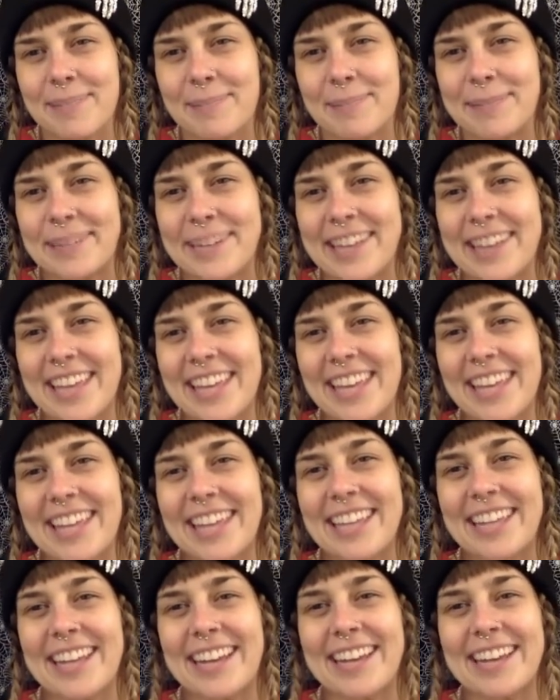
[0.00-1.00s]
Breathing
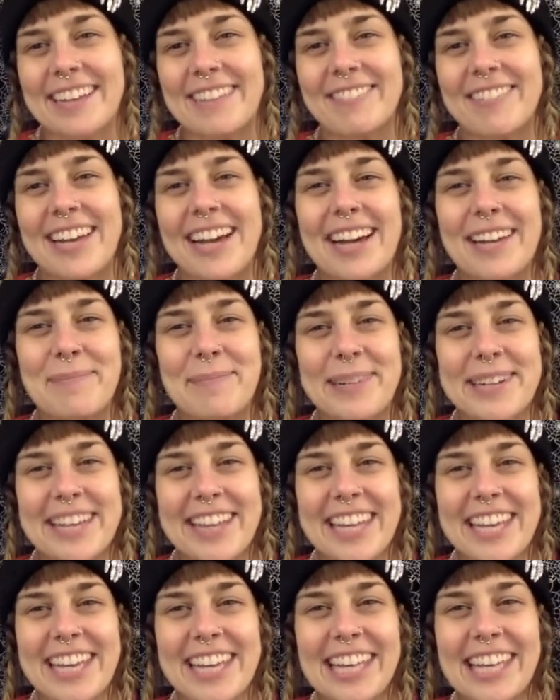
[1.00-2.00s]
in, I am God
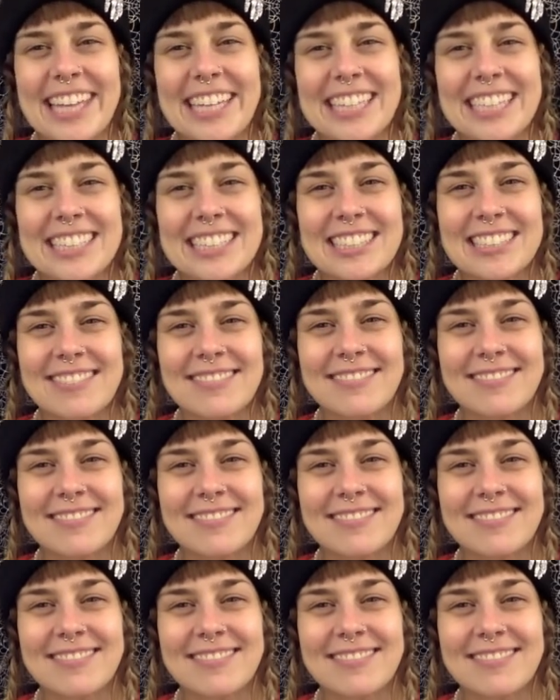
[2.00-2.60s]
breathing in.